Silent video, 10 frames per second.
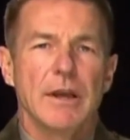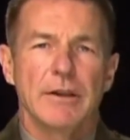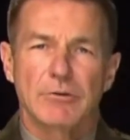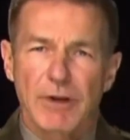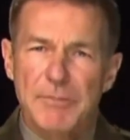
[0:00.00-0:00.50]

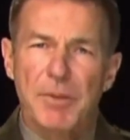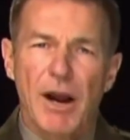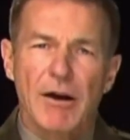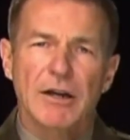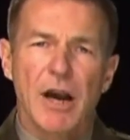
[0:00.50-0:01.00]
And great
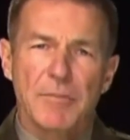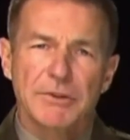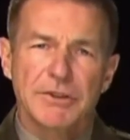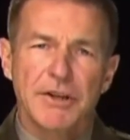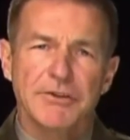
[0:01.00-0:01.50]
power
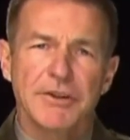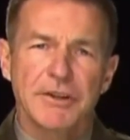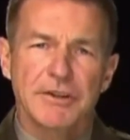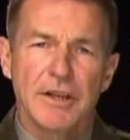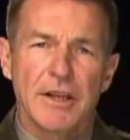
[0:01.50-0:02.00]
competition
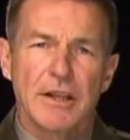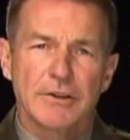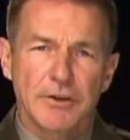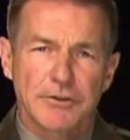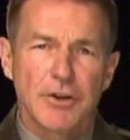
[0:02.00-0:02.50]
does